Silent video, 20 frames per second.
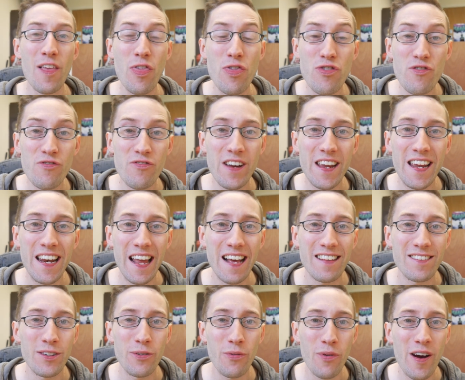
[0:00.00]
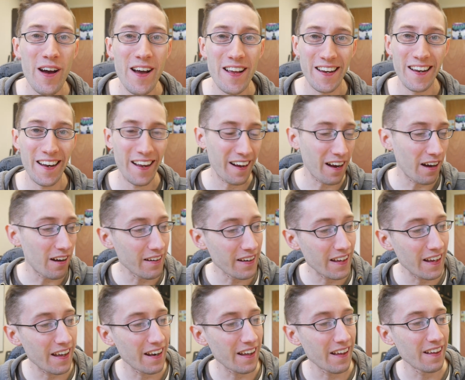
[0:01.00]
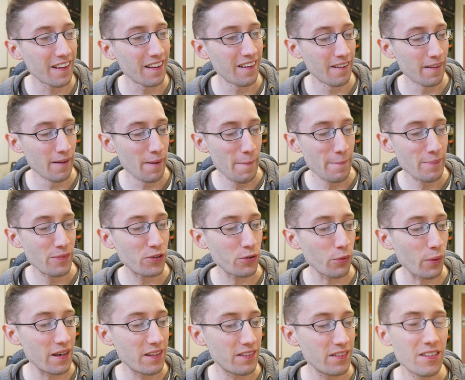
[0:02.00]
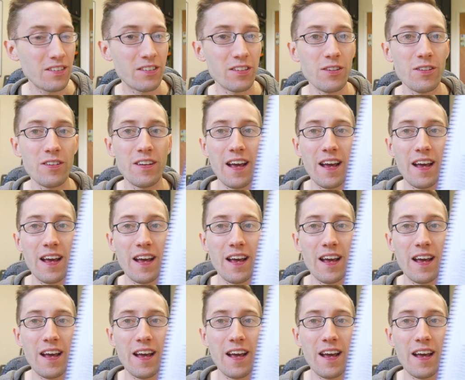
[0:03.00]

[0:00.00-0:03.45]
a three-letter word and I can't get it. 22